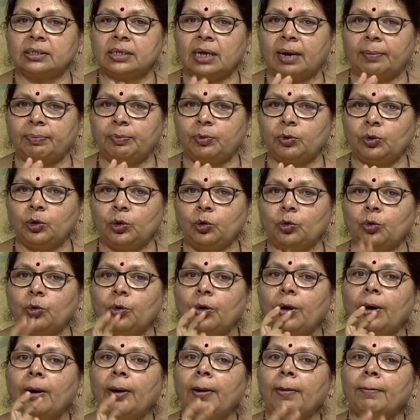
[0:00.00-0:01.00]
is up to
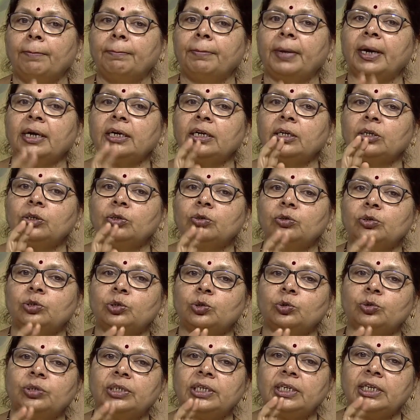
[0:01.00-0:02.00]
you. But you
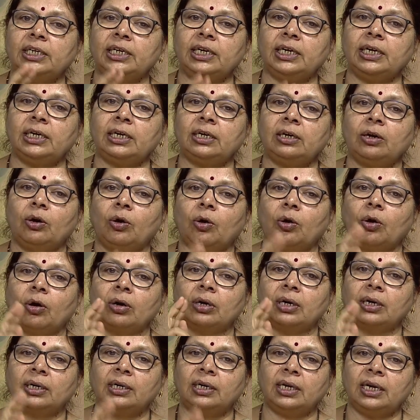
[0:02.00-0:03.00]
should eat
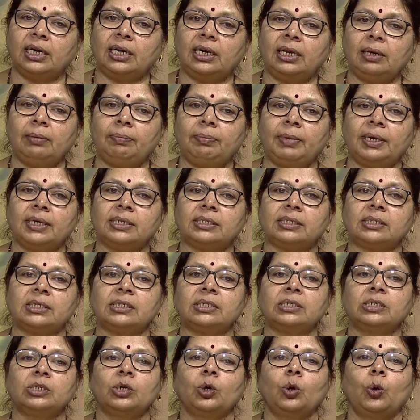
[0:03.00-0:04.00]
on a daily
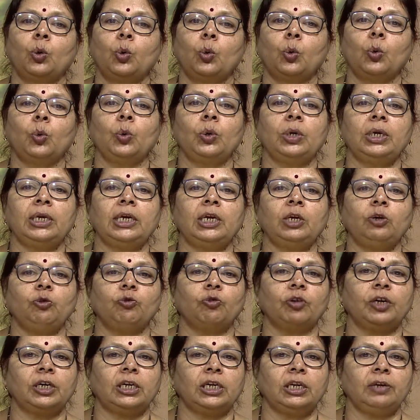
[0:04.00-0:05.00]
basis only
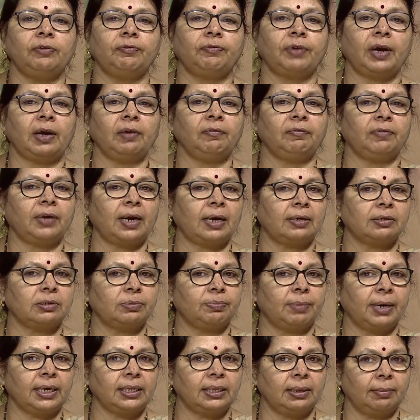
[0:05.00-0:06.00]
25
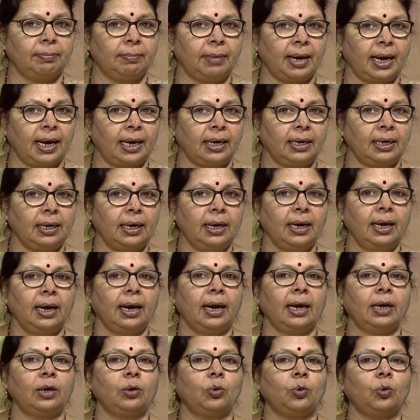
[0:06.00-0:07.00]
grams by the man
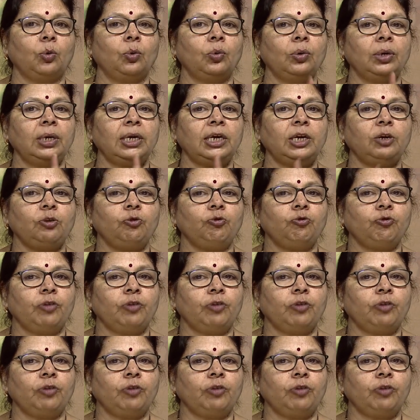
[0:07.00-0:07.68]
and only